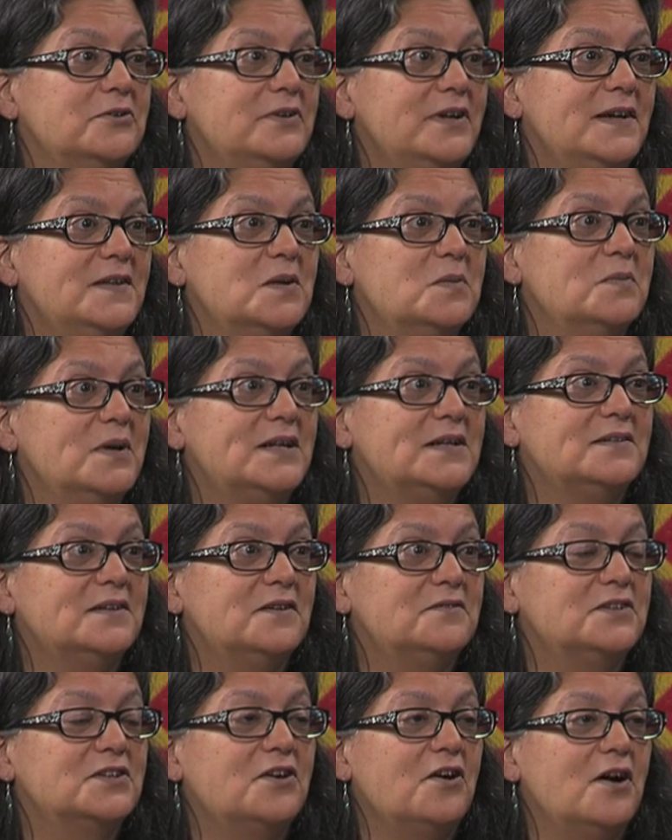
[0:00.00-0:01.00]
her in the middle
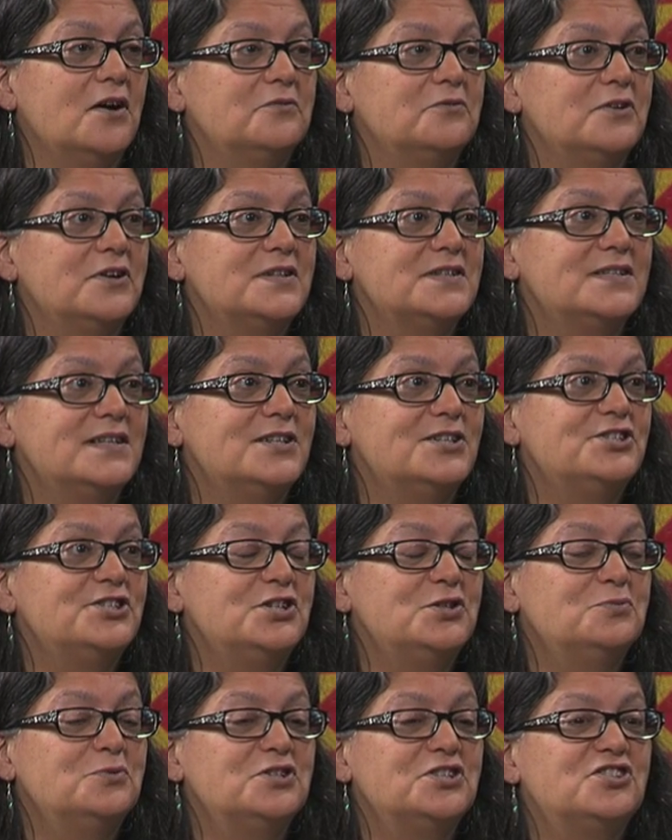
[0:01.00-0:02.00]
of the conference. And
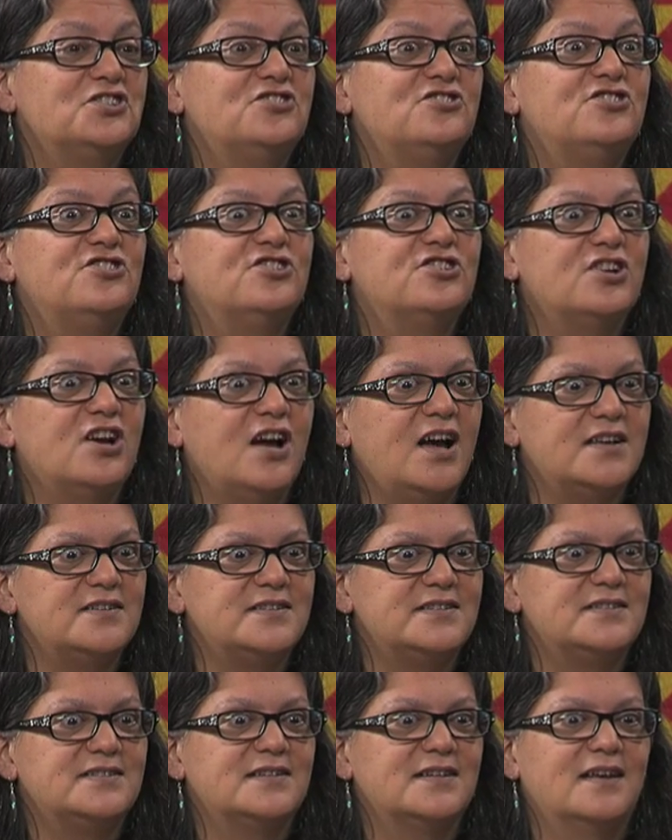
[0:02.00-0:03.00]
she was
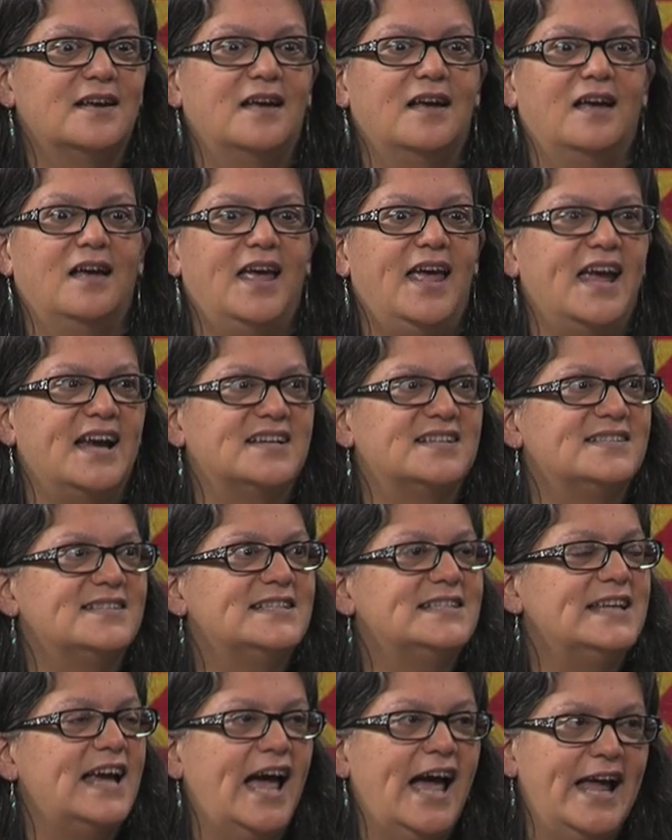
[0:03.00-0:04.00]
just
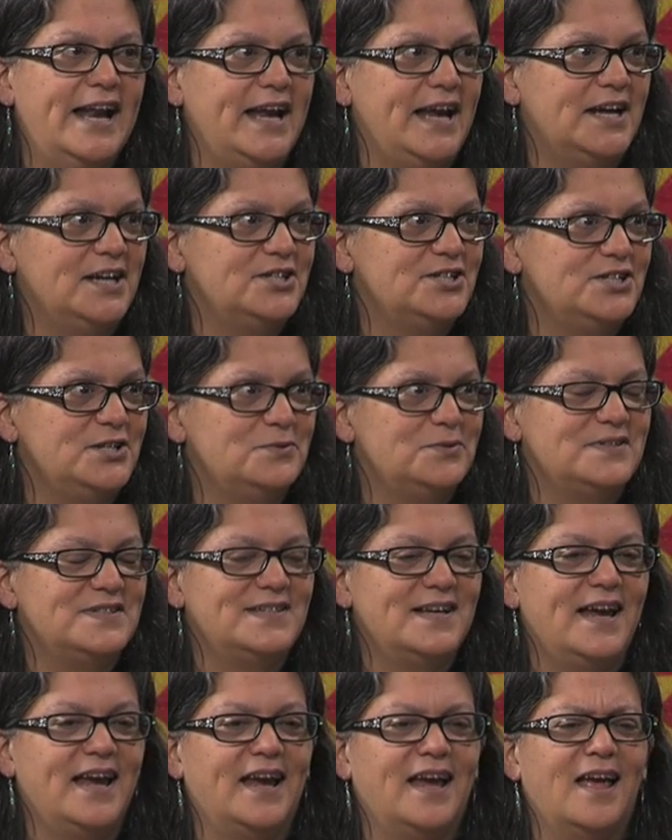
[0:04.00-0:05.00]
ecstatic. She was
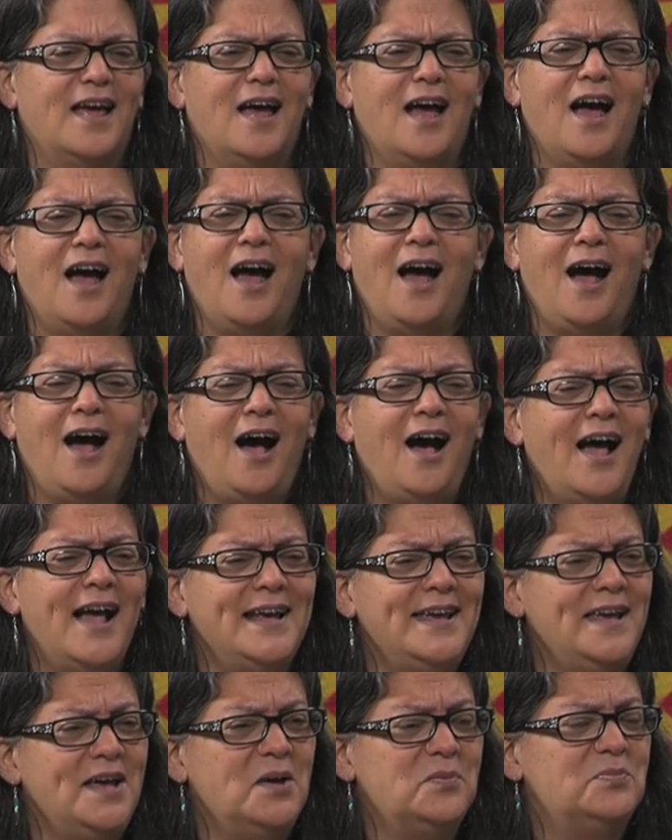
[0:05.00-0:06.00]
saying,
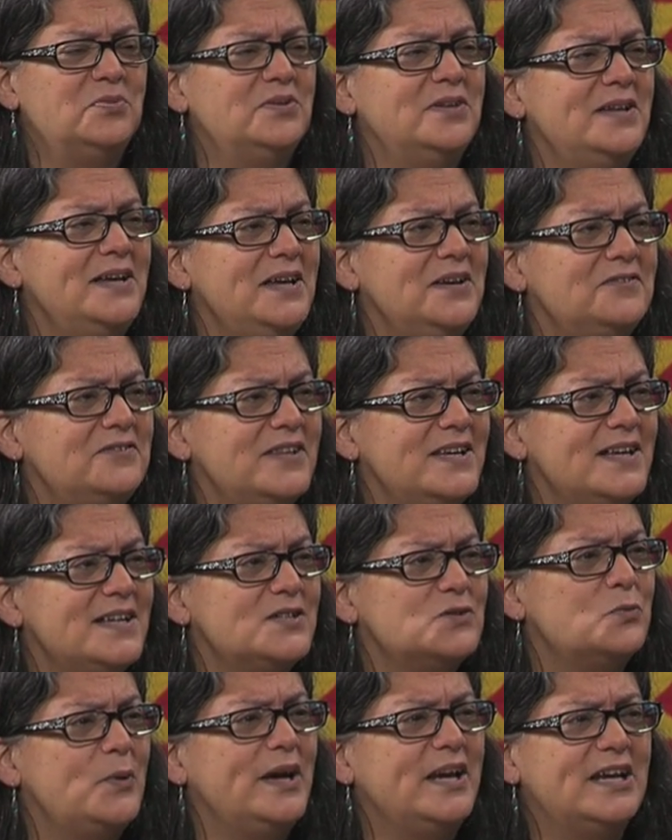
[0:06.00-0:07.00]
I can't believe
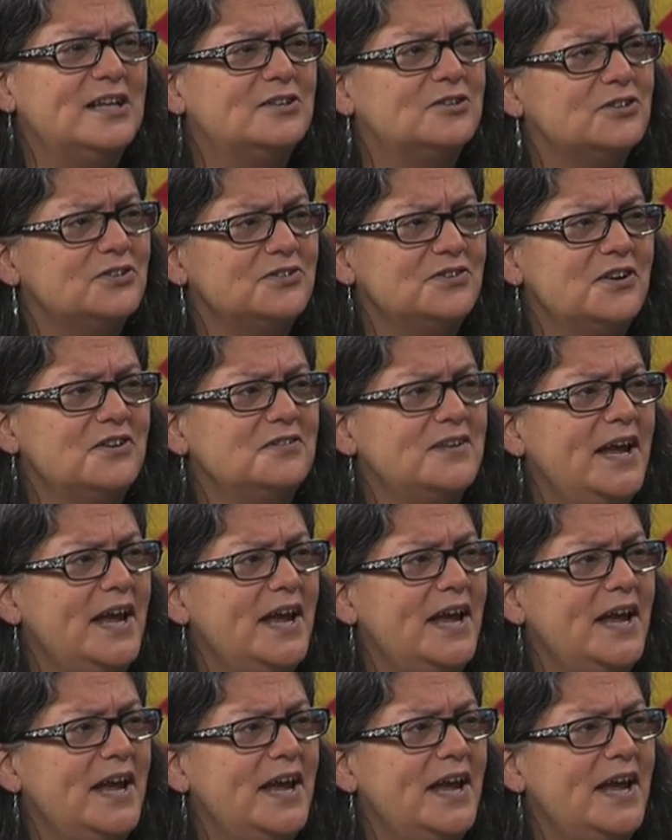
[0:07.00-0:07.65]
this. We can learn our